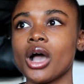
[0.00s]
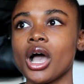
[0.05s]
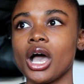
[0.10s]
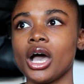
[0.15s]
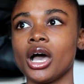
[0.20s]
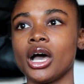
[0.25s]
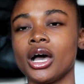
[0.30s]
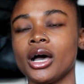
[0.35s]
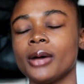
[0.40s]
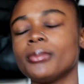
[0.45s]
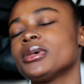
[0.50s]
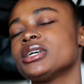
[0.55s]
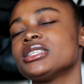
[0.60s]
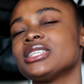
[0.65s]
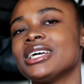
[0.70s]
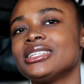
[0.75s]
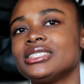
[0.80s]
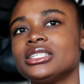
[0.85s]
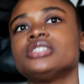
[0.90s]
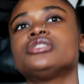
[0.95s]
because
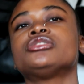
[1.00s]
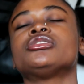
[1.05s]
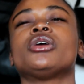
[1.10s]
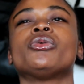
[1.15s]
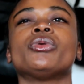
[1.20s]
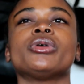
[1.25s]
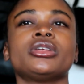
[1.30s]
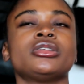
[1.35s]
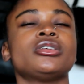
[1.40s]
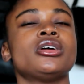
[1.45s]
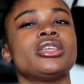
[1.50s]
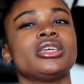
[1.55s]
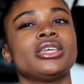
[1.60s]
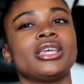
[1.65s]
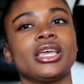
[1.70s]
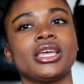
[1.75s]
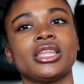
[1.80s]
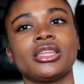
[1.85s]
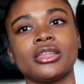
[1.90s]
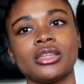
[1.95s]
I did start working out
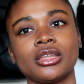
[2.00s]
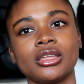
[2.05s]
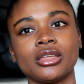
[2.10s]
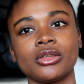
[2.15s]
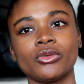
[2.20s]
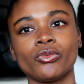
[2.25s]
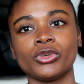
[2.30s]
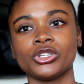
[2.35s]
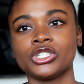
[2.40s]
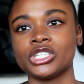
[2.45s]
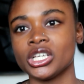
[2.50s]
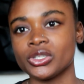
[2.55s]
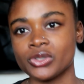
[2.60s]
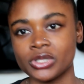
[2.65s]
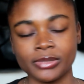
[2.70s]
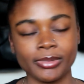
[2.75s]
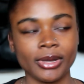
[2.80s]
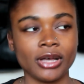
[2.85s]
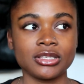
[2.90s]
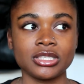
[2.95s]
again when Chance
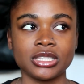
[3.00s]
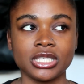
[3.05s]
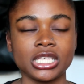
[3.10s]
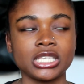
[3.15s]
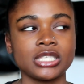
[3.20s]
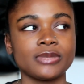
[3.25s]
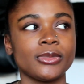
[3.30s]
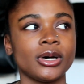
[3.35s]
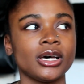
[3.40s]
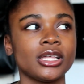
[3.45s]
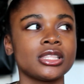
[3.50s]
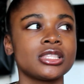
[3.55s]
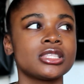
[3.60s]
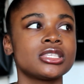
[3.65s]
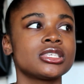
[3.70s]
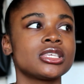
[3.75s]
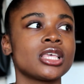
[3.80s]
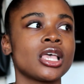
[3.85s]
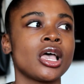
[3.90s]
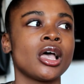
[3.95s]
was about 6
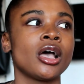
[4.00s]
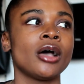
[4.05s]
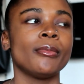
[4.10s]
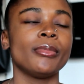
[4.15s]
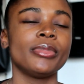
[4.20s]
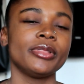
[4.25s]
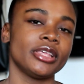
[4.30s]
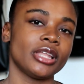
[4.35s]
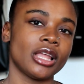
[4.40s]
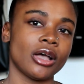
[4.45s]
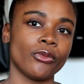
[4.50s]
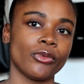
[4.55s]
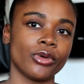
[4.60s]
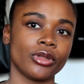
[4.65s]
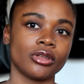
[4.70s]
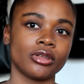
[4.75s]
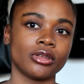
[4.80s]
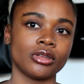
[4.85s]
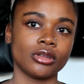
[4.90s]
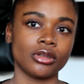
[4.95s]
months. But then I
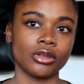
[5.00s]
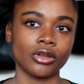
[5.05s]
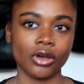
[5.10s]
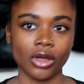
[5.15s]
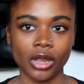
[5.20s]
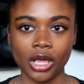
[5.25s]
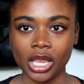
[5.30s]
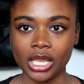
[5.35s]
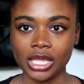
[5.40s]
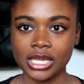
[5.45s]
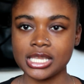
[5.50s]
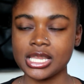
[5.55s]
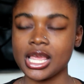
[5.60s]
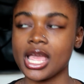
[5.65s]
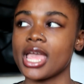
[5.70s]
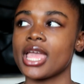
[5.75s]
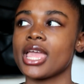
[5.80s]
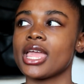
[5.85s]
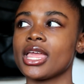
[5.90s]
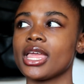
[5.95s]
went on
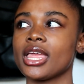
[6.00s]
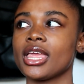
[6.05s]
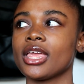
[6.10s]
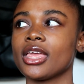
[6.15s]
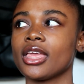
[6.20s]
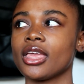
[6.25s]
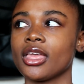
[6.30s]
holiday,